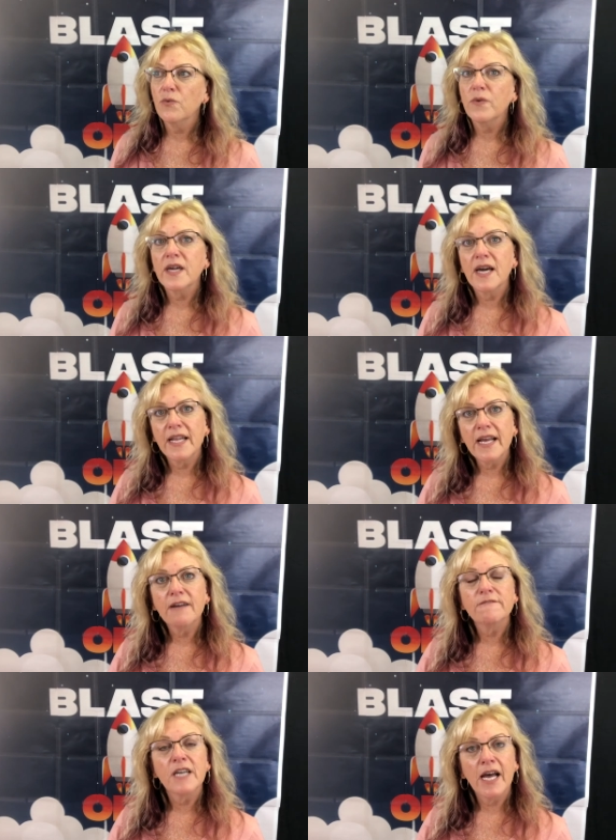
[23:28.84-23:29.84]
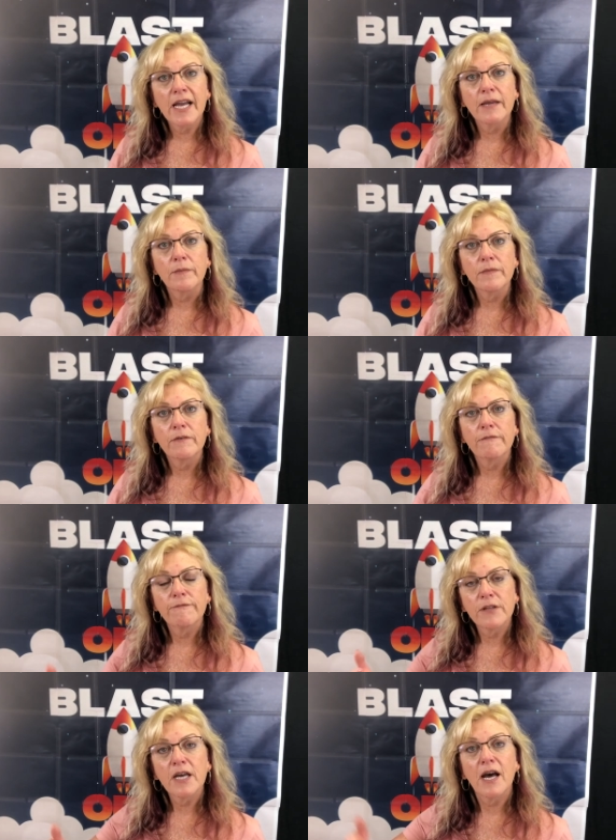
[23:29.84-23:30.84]
we kind of have time
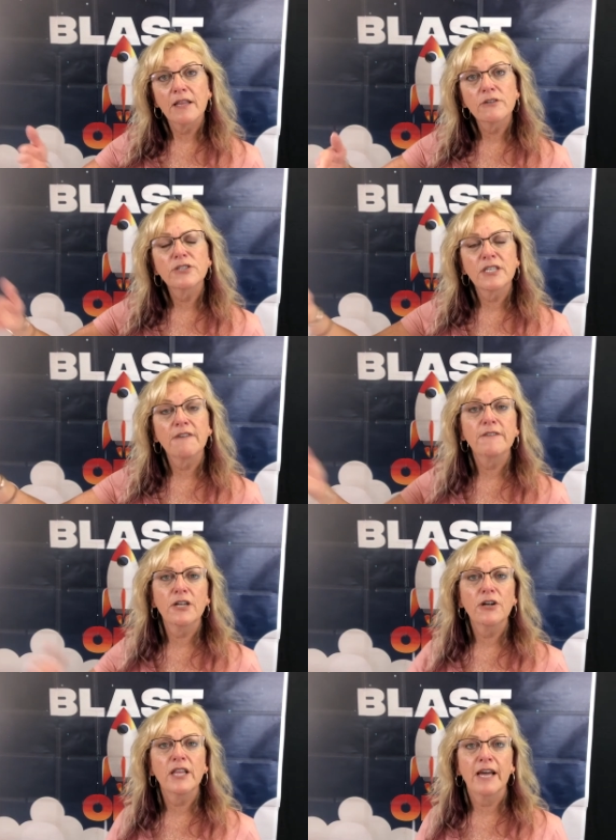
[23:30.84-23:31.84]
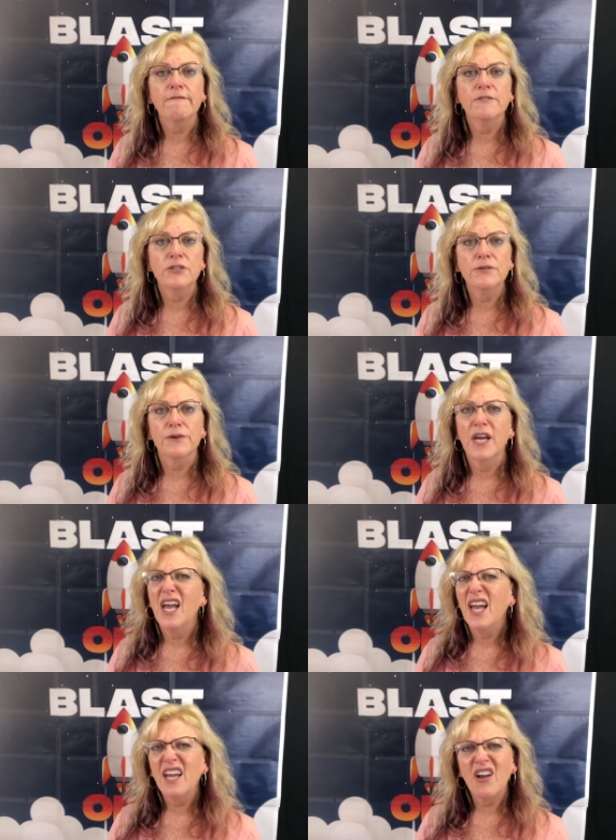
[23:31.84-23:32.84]
for the other stuff in our life too.
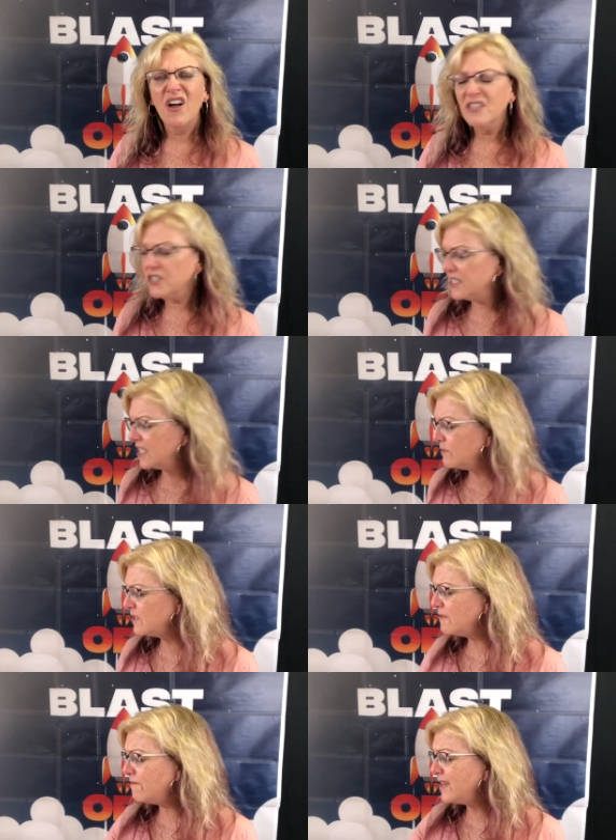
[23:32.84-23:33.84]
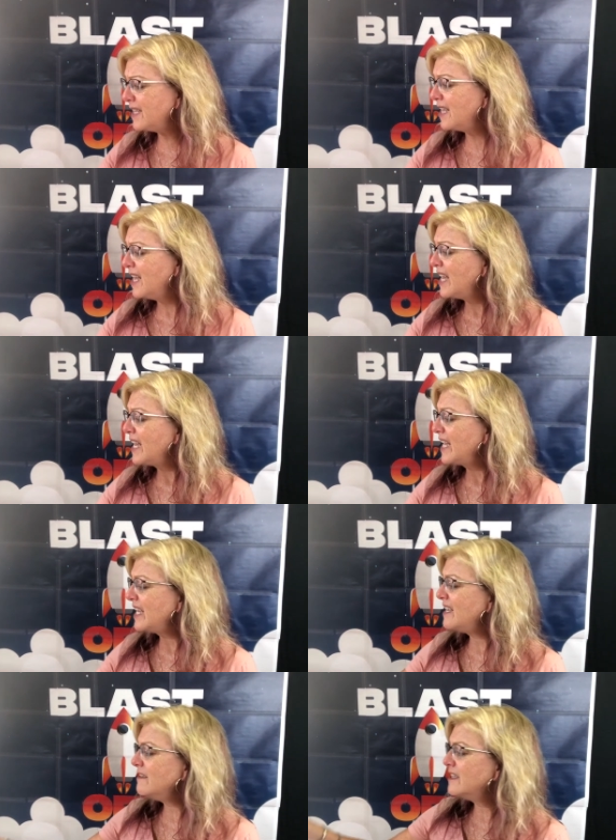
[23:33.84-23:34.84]
It all just seems to fit,
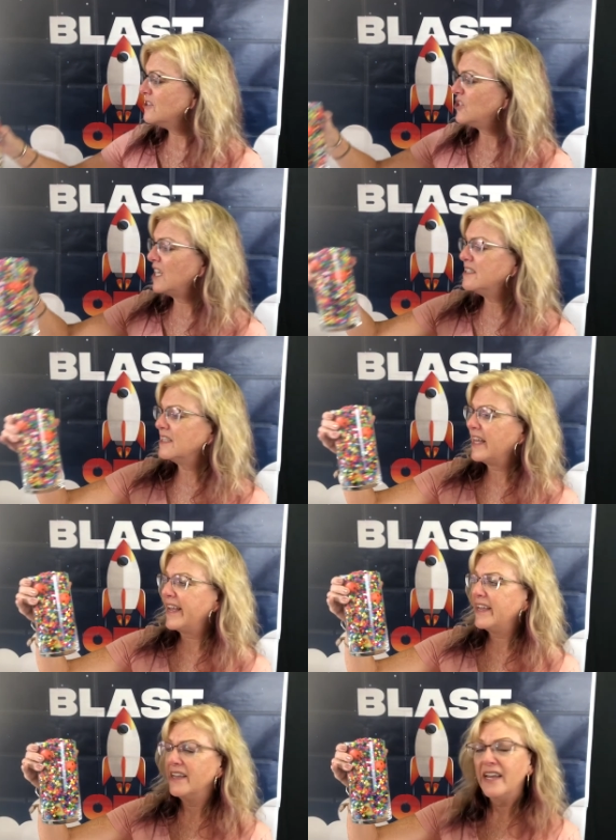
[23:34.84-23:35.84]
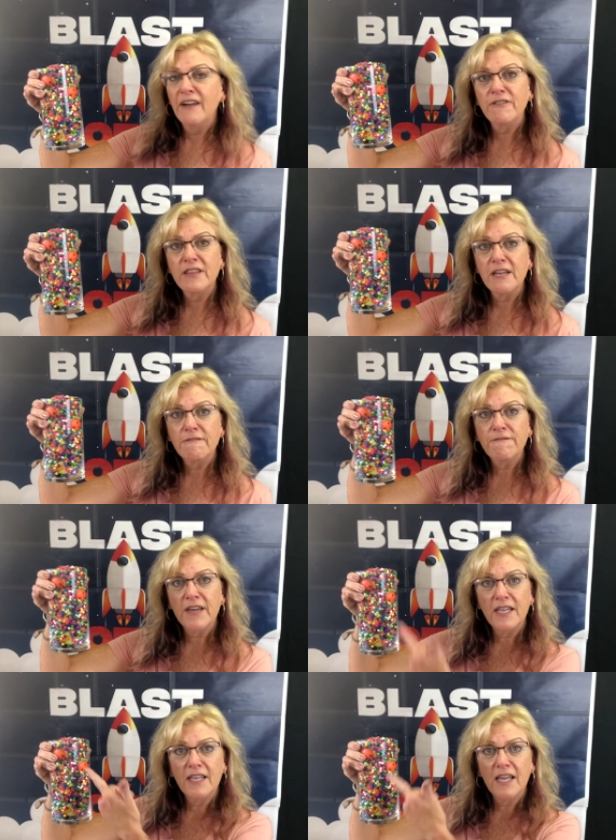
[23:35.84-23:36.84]
just like everything
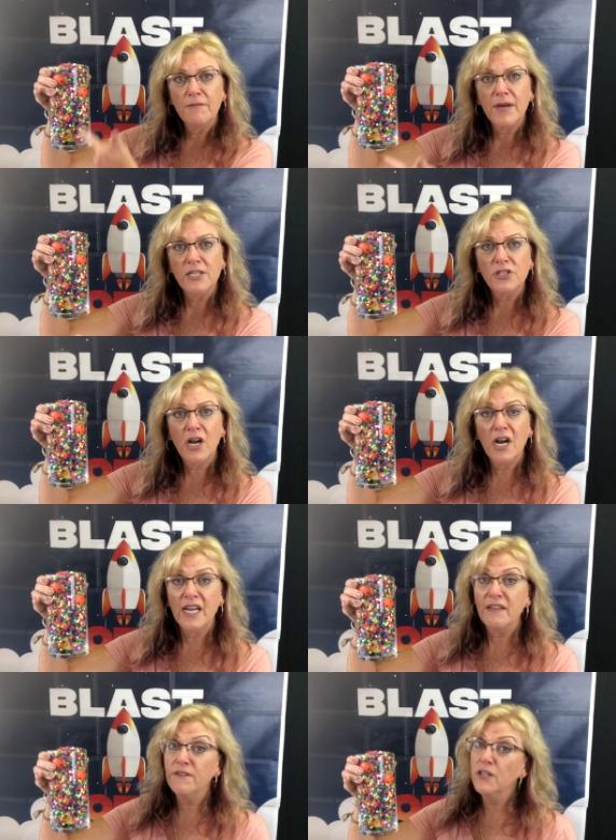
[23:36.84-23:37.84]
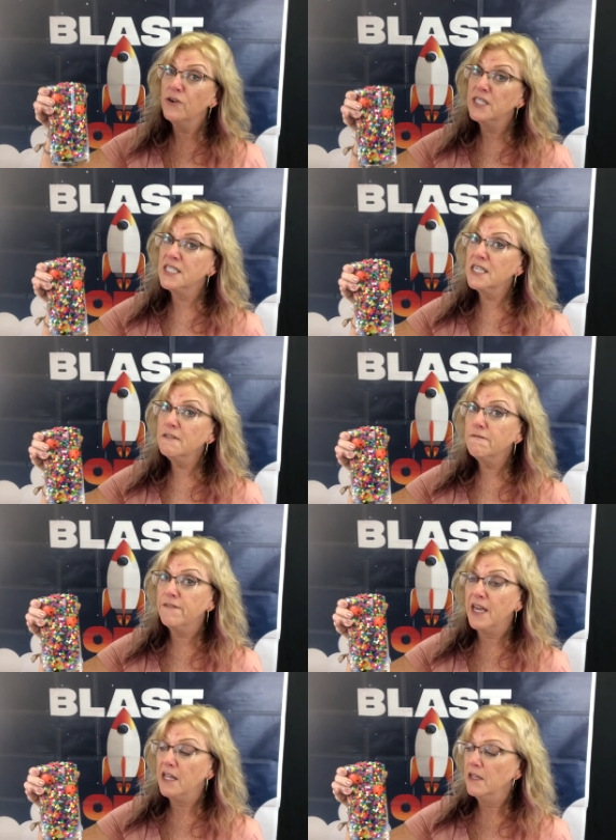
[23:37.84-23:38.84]
fit in my jar, even though it didn't
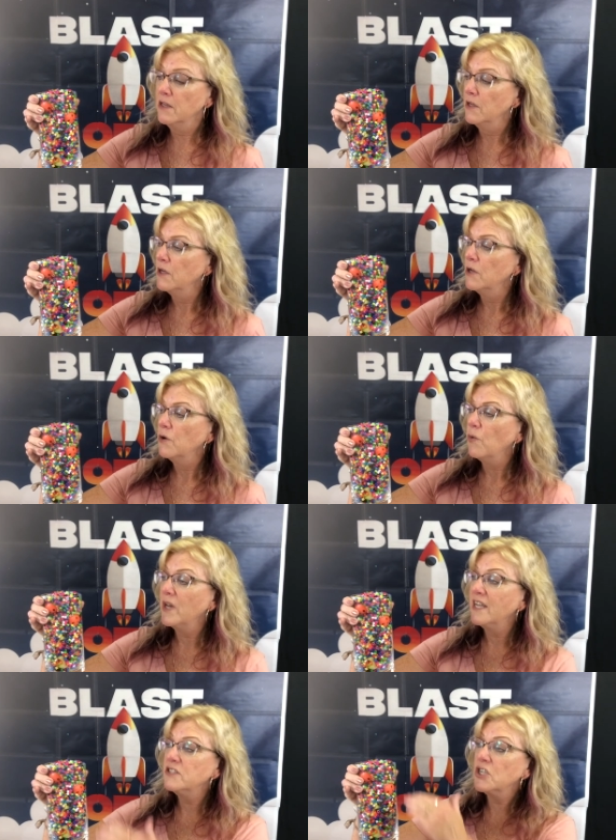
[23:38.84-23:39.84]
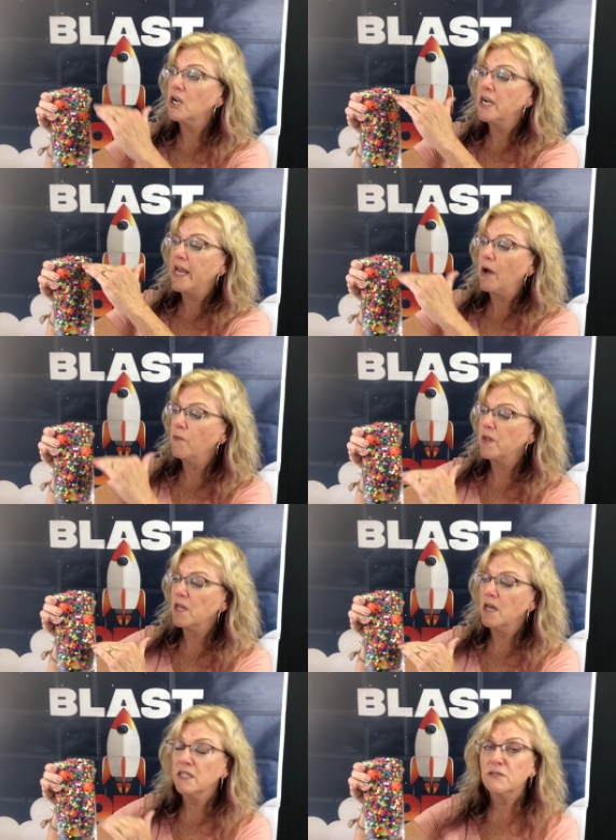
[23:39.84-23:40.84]
fit when I started out with
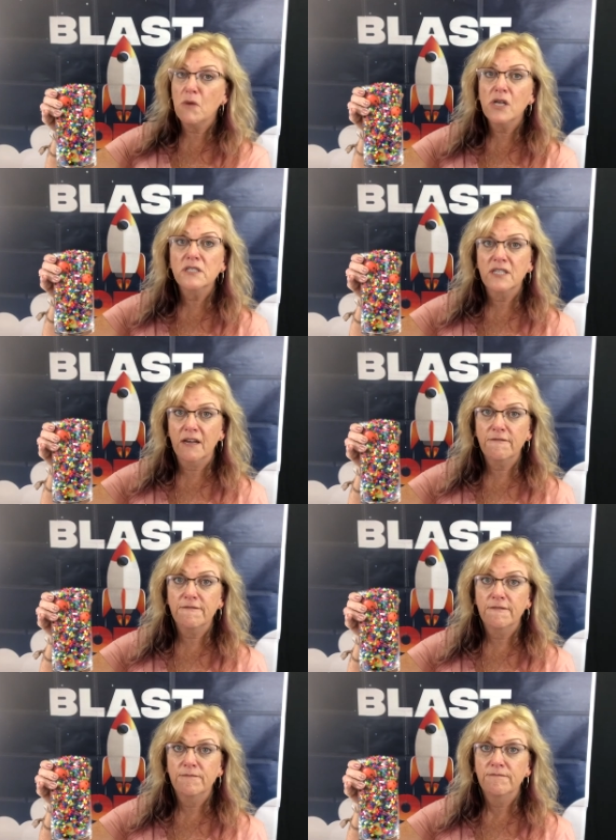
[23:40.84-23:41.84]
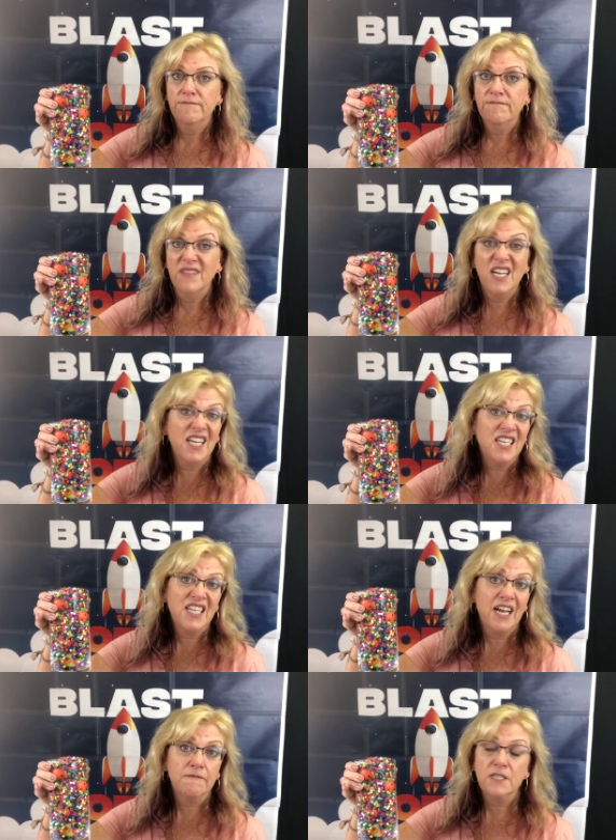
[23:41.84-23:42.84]
all the small stuff. Then I
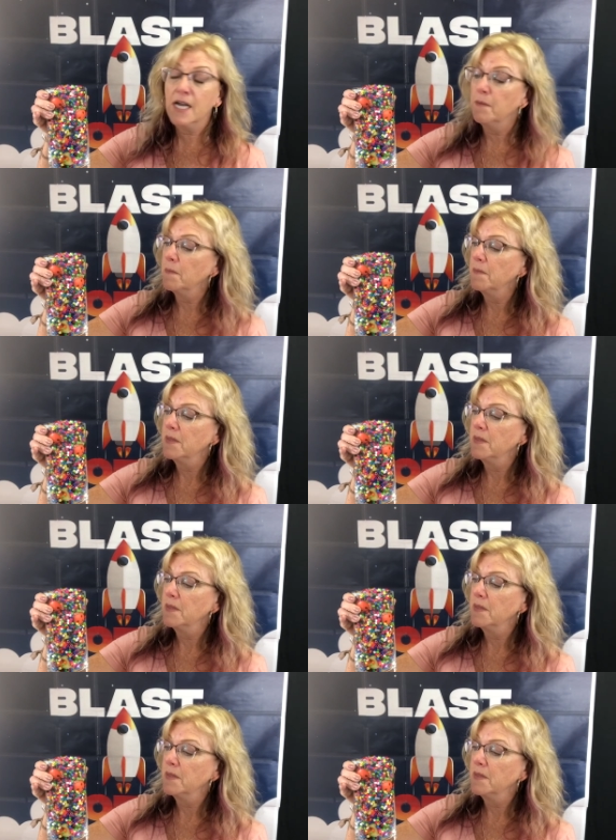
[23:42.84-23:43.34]
didn't have time.